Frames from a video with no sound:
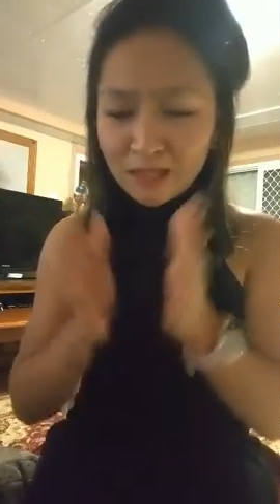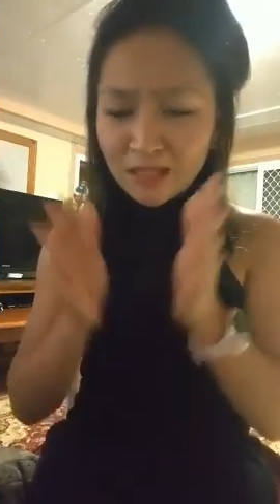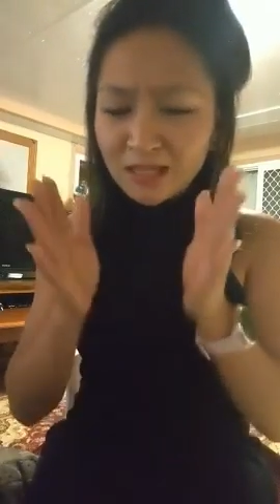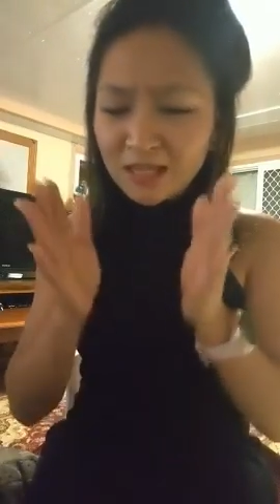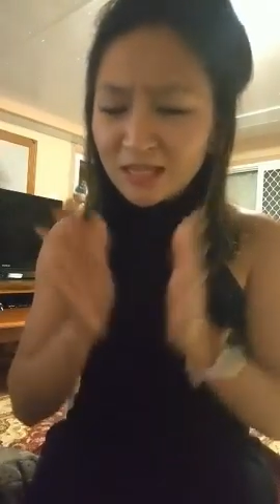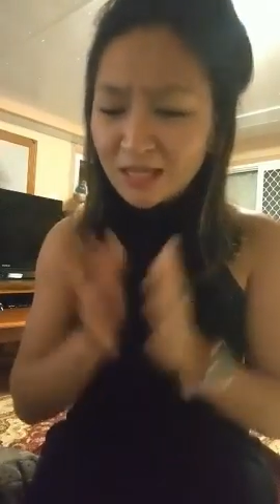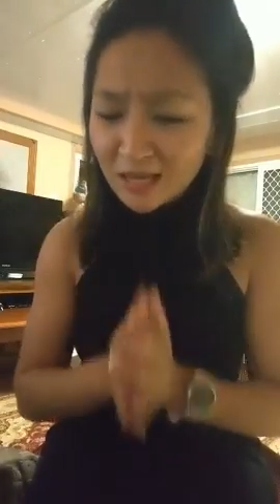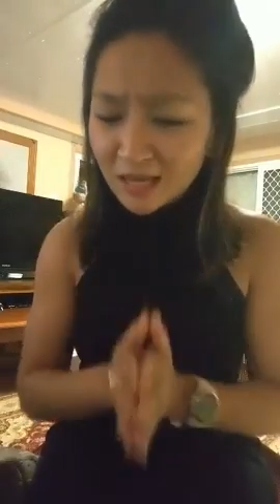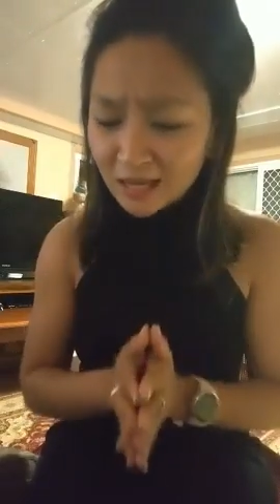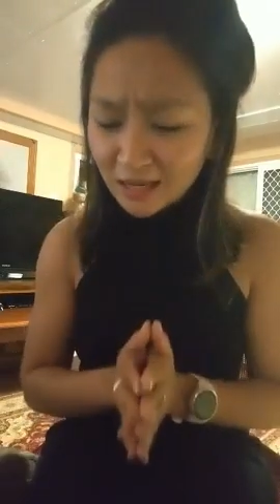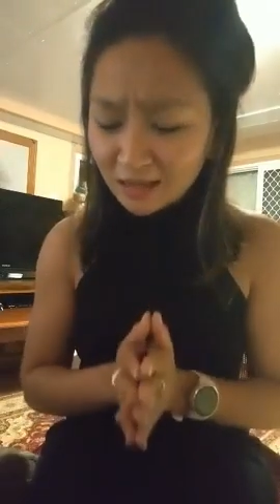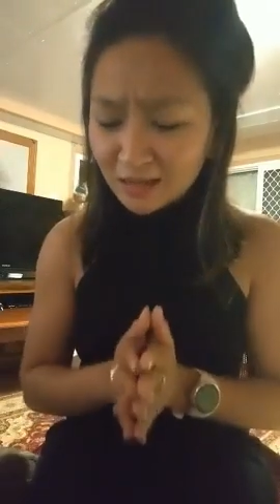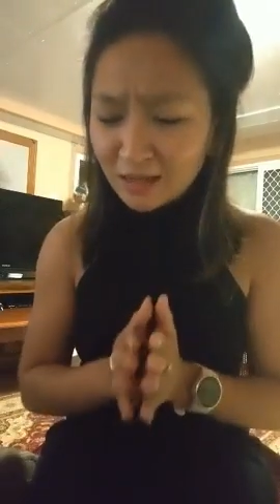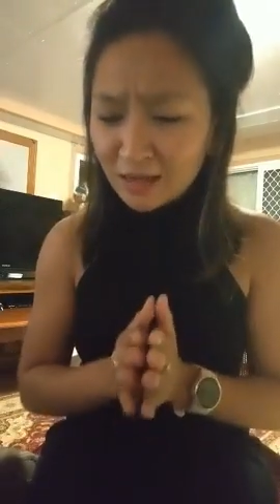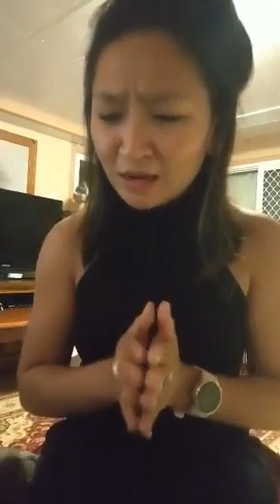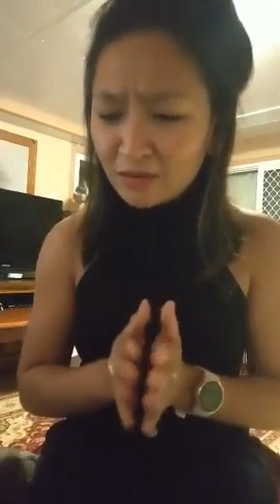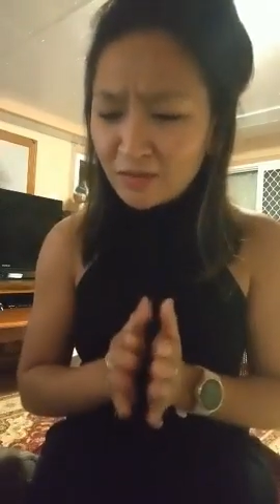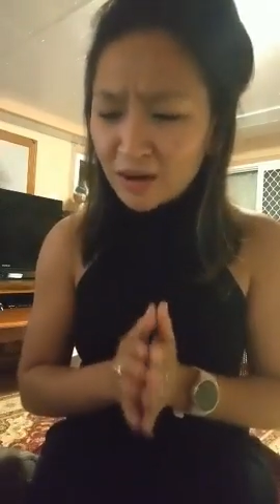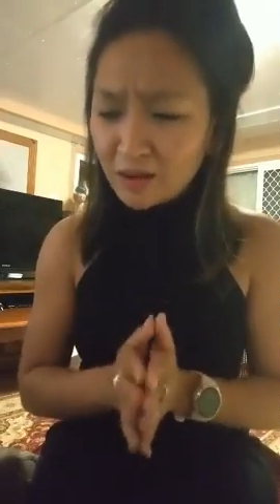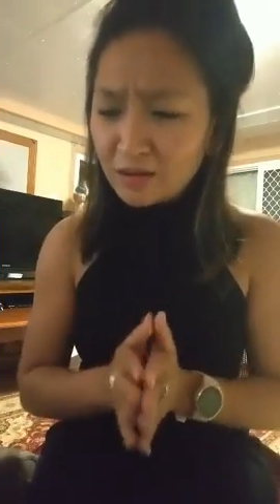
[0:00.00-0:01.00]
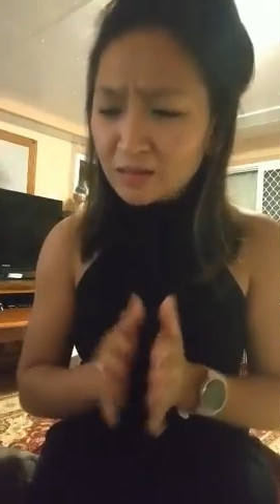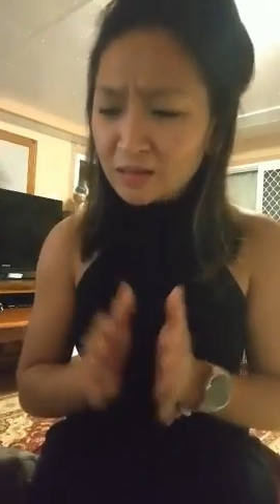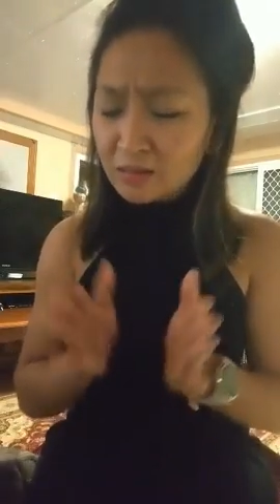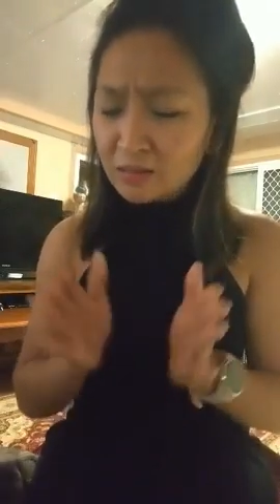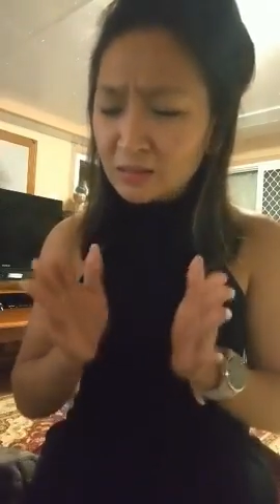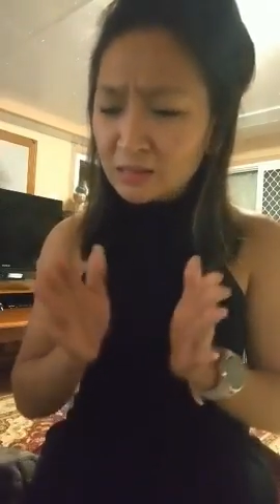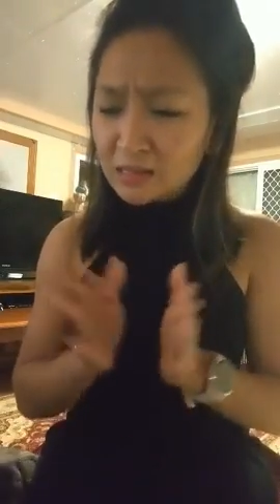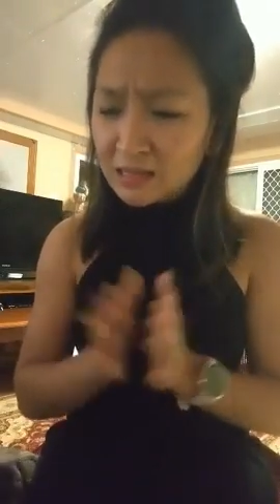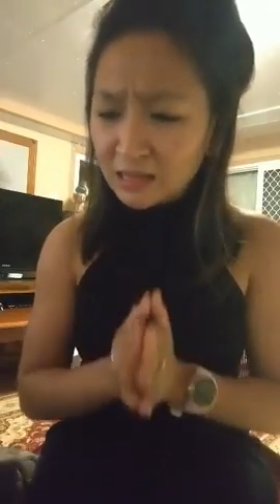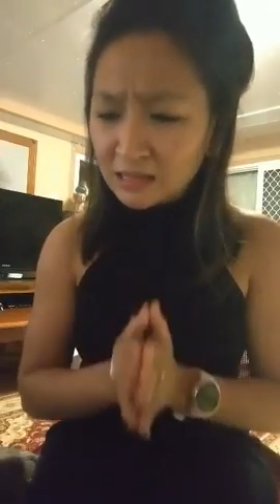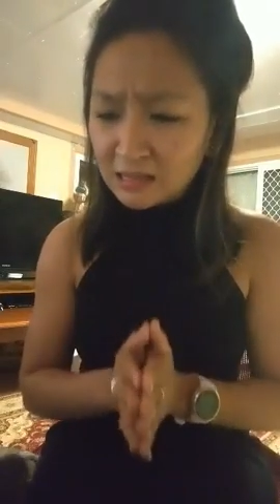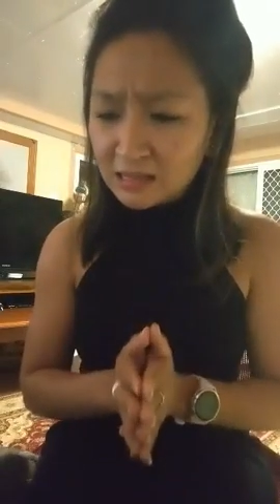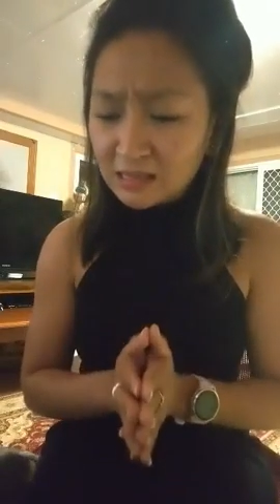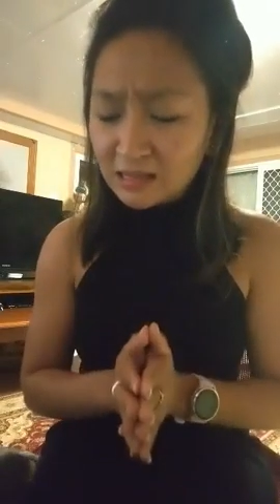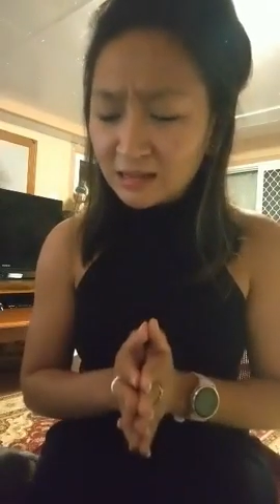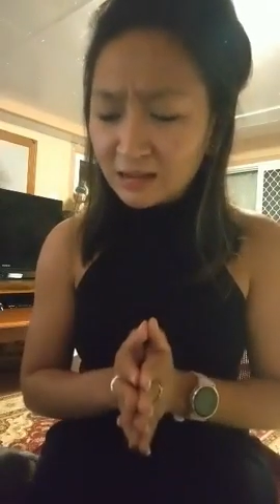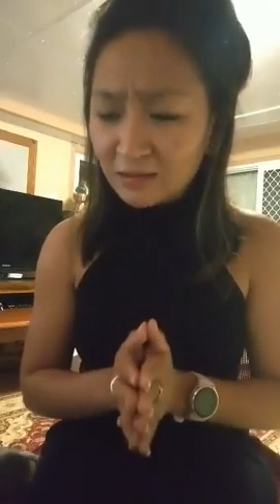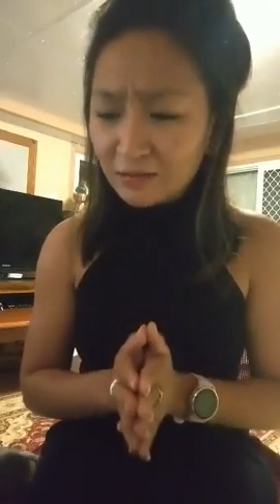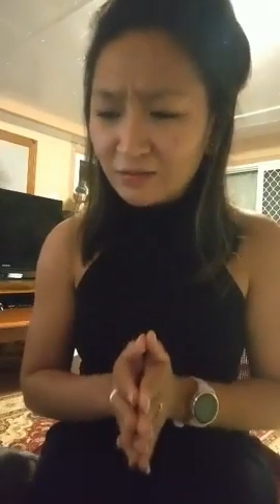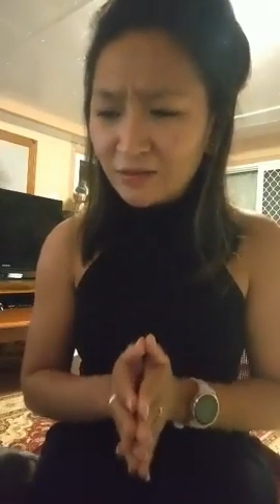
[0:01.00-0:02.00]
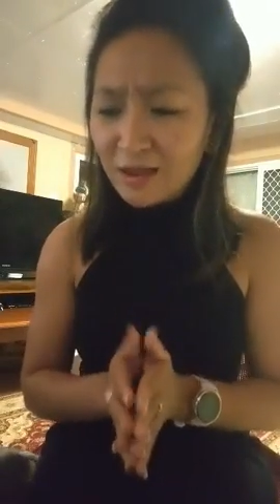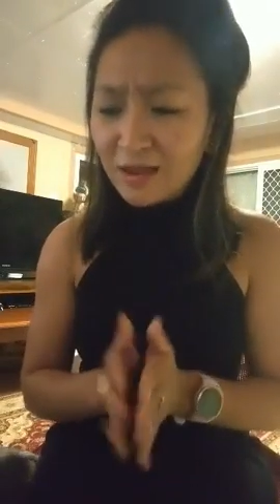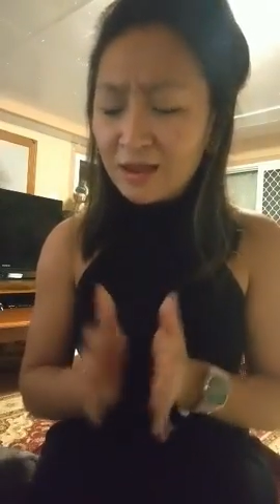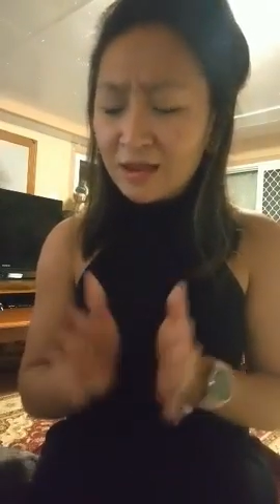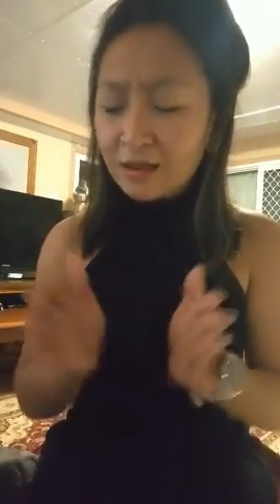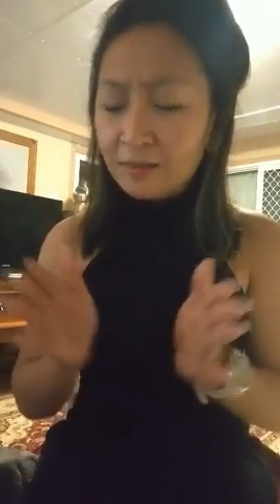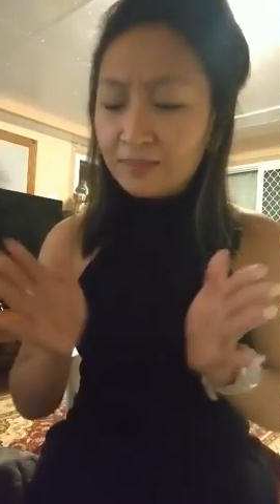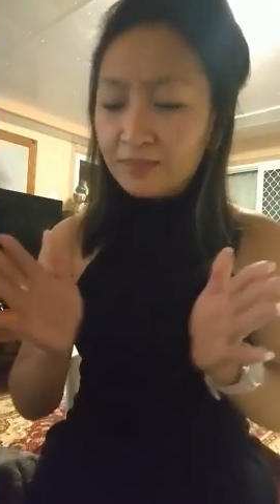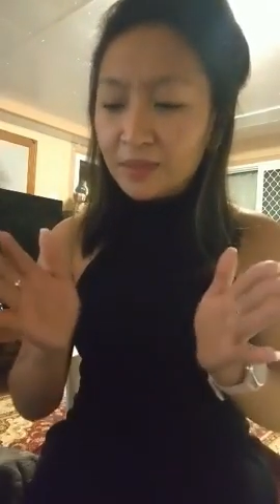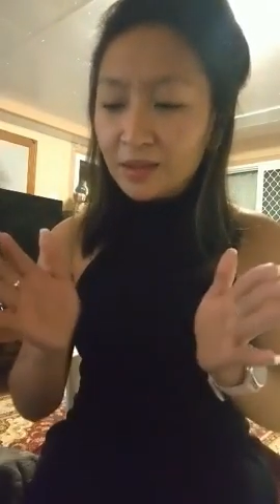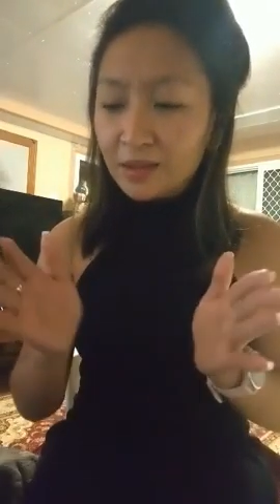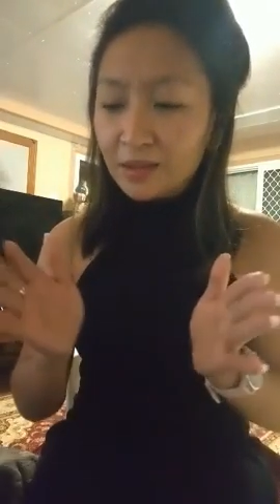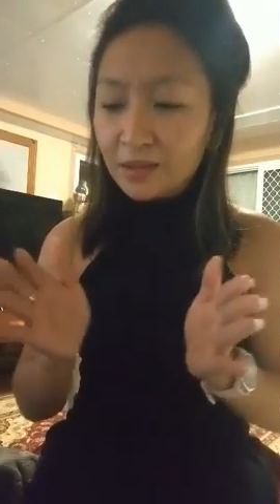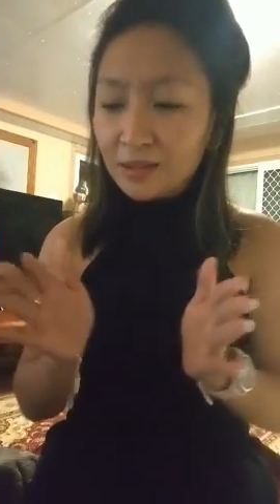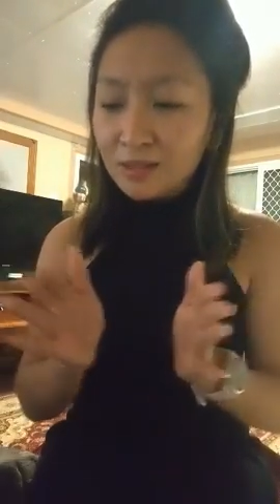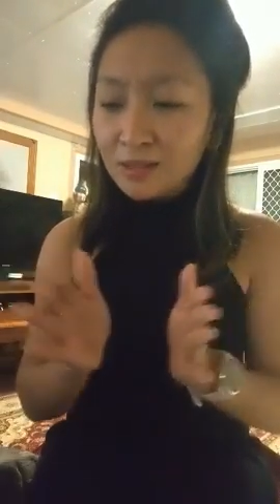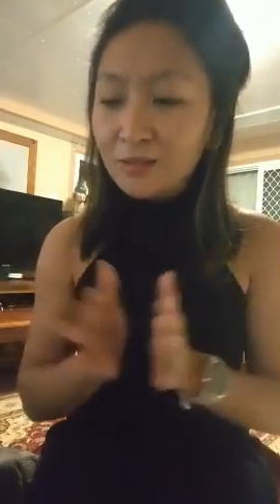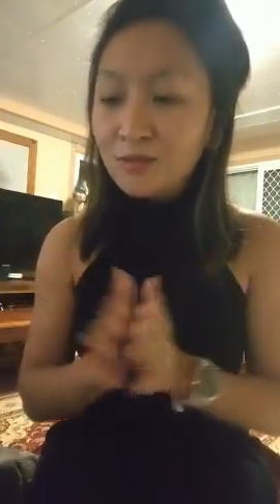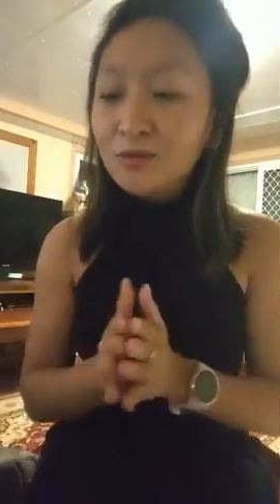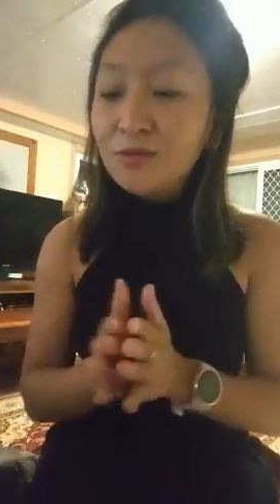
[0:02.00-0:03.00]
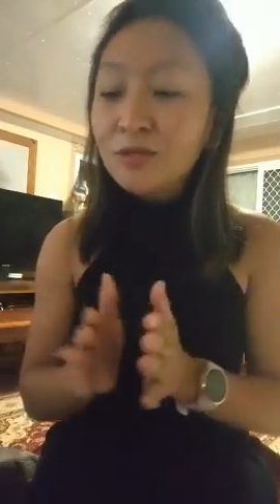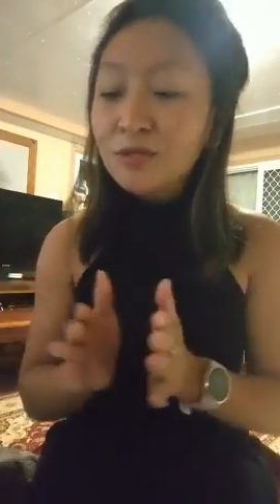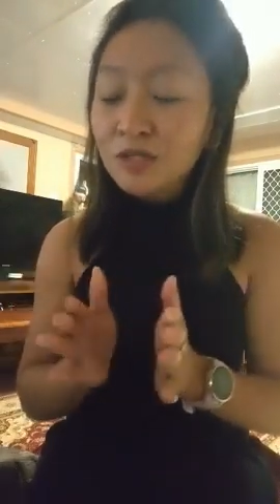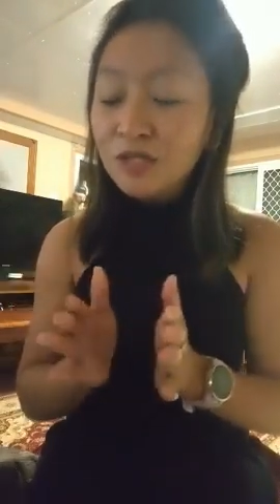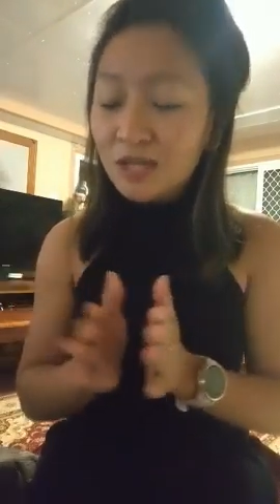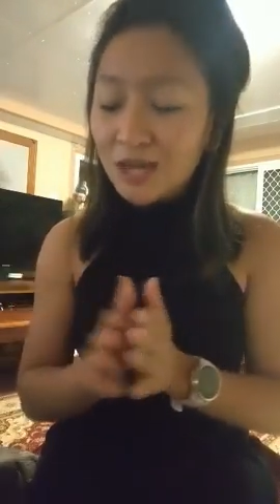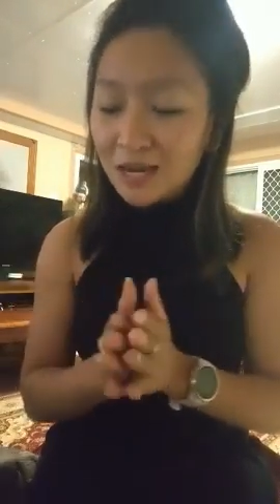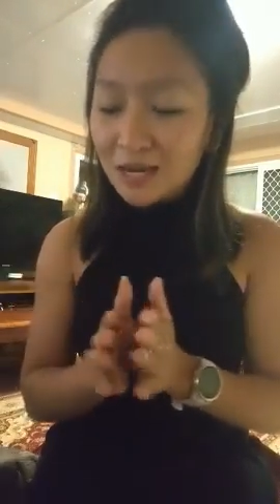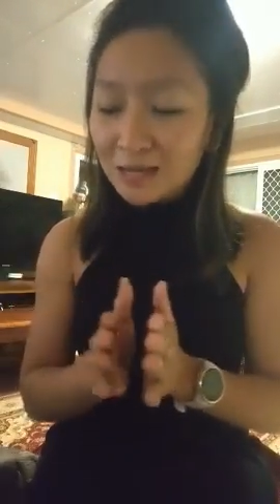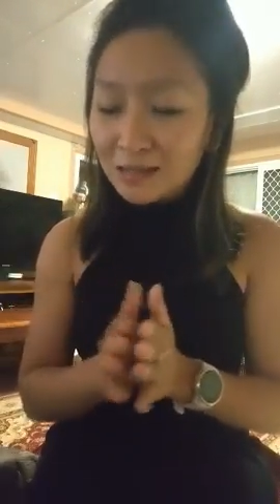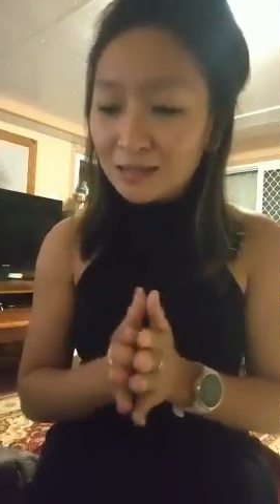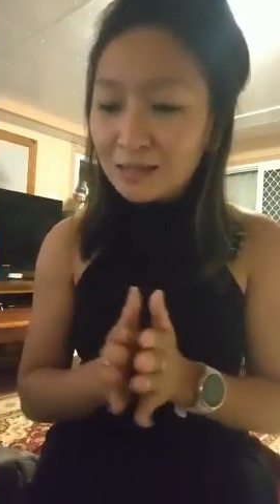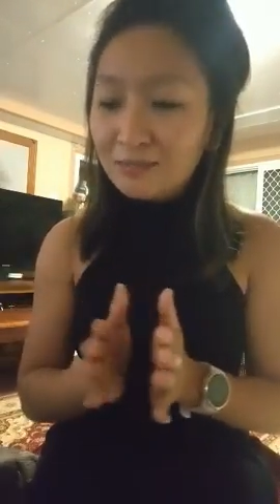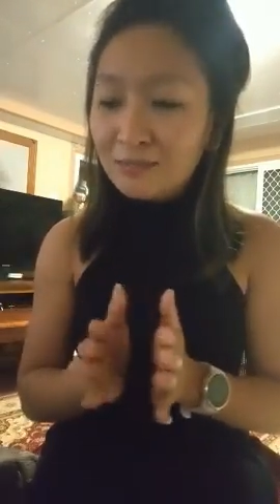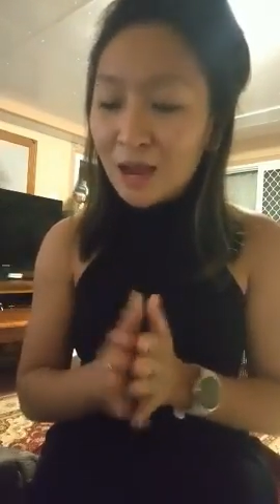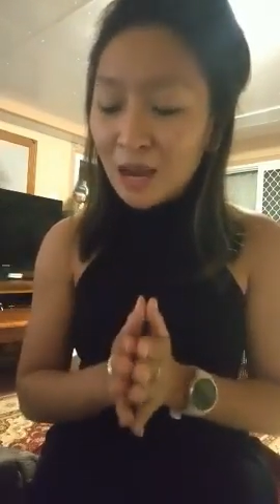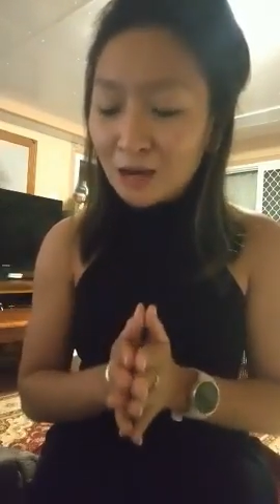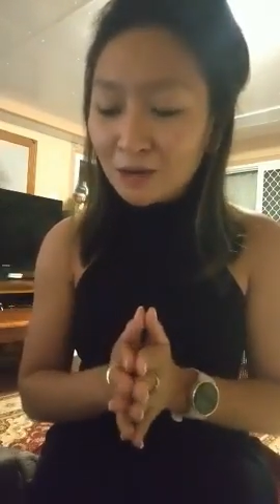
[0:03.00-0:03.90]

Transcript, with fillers: particularly around some sensitive and excruciatingly